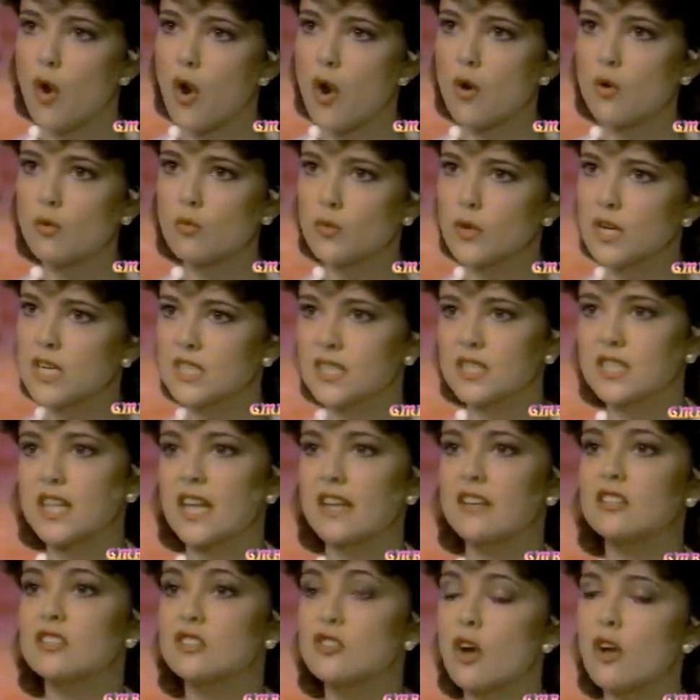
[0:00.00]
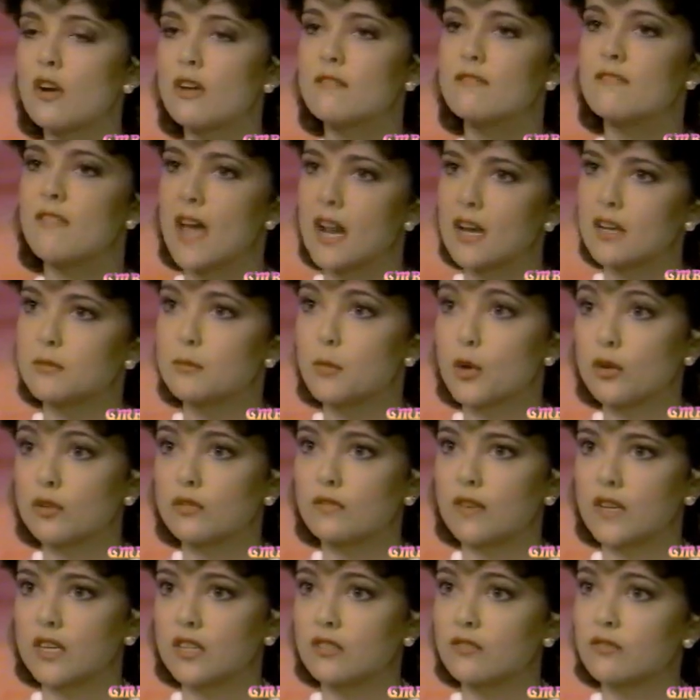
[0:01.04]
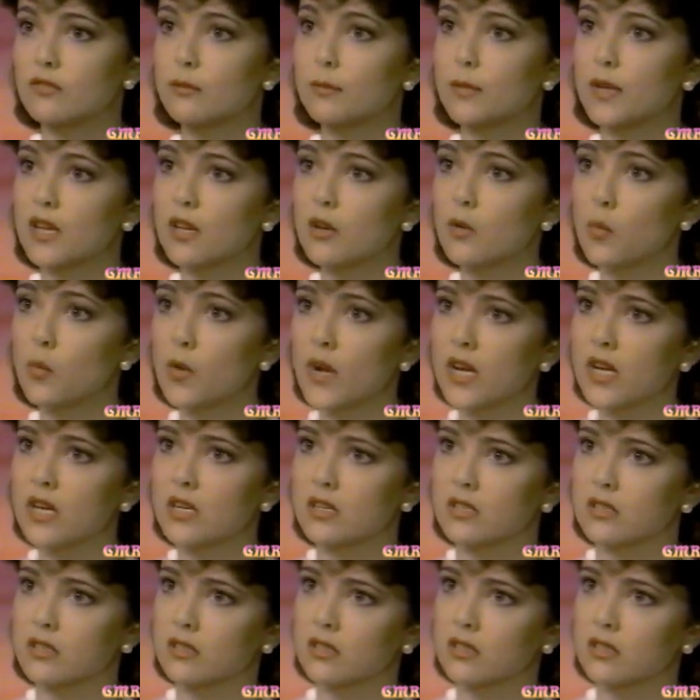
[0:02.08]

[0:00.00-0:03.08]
That is the wrong reason. That is not a valid motivation for being a